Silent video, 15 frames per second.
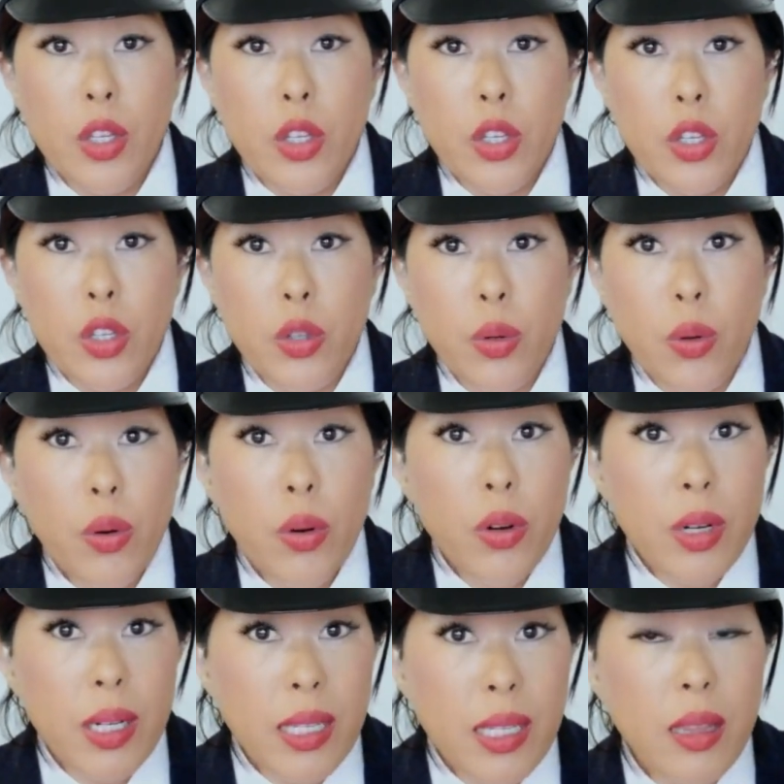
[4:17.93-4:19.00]
You're
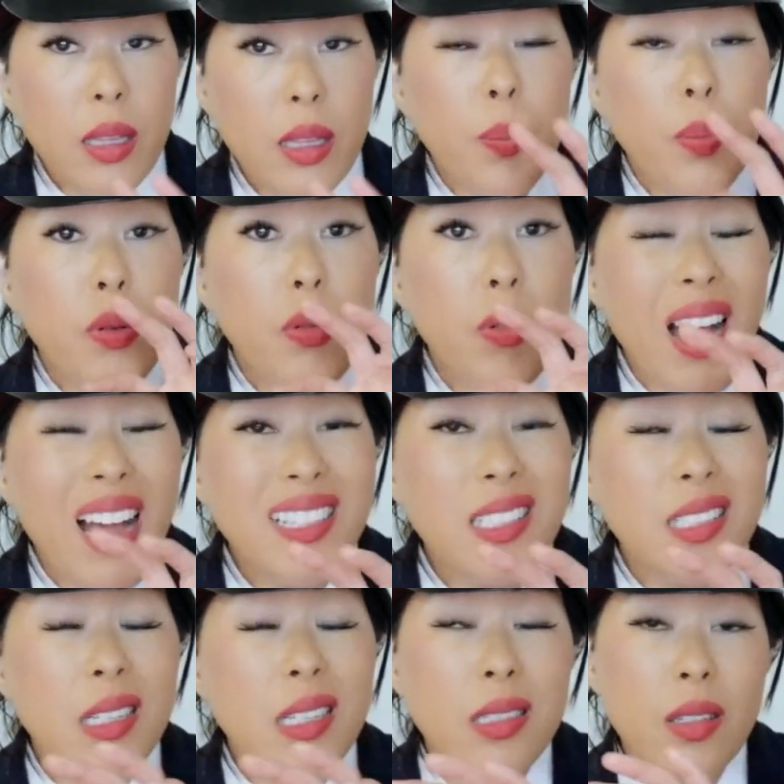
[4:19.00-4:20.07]
in the
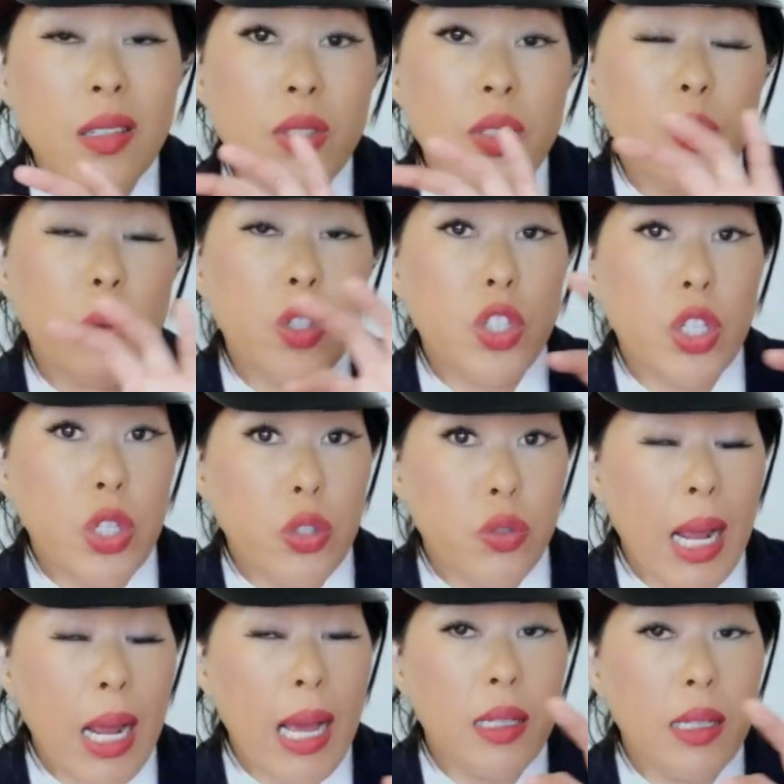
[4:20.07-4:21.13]
process of switching
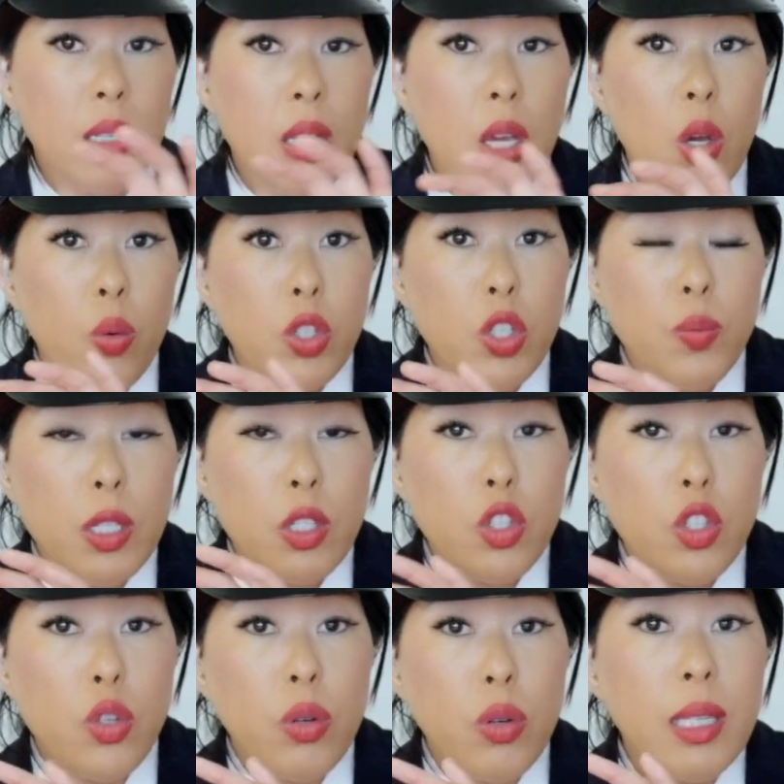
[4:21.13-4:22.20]
tracks, which means
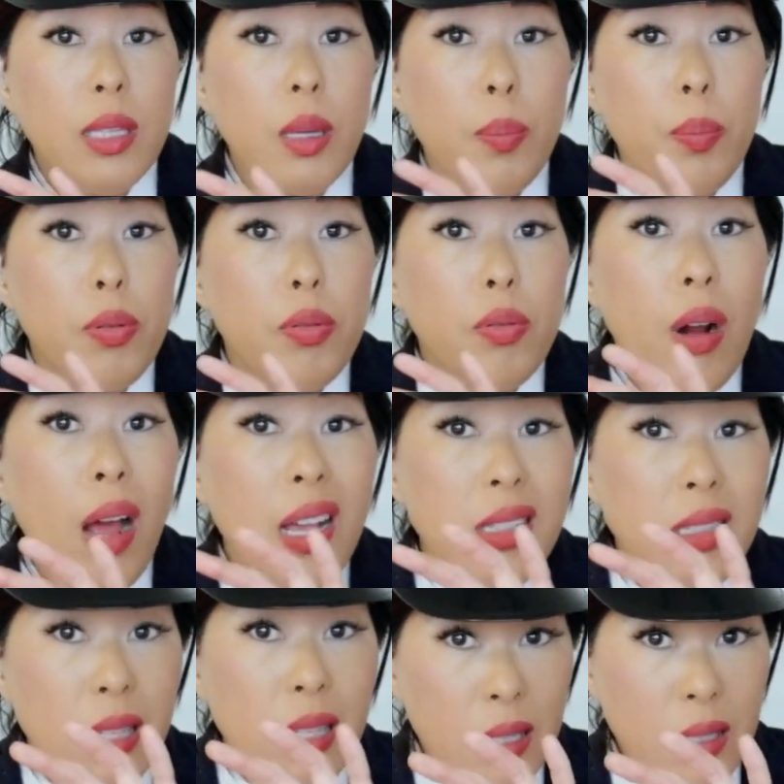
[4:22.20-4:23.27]
you're in the
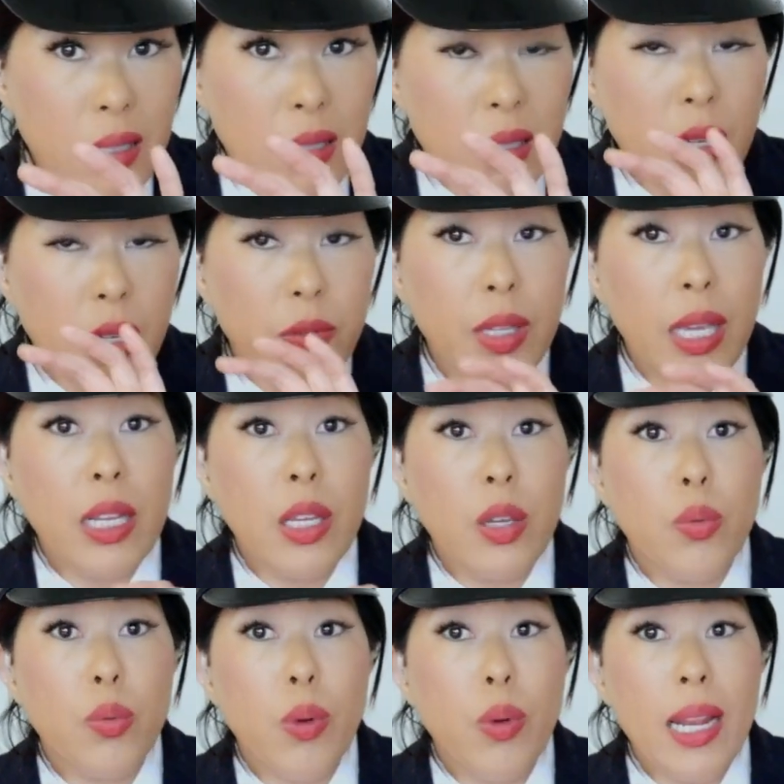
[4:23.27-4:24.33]
process of getting
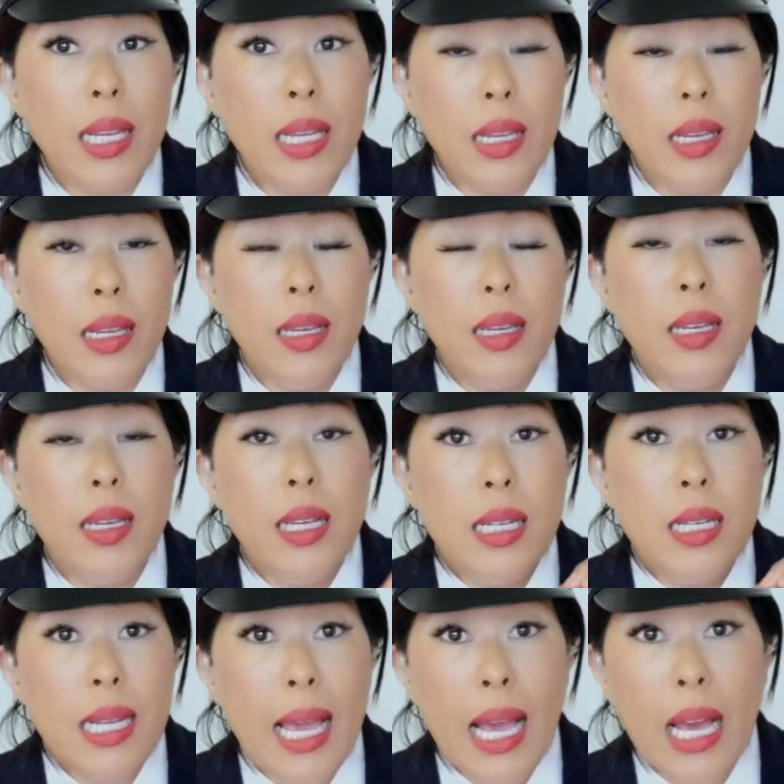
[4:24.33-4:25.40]
ready
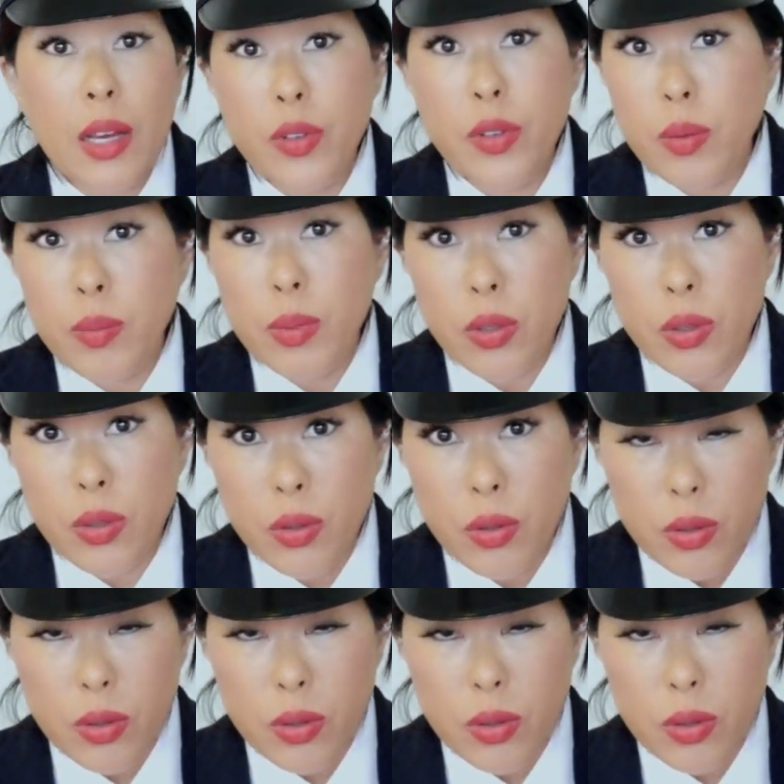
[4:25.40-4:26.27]
to have your miracle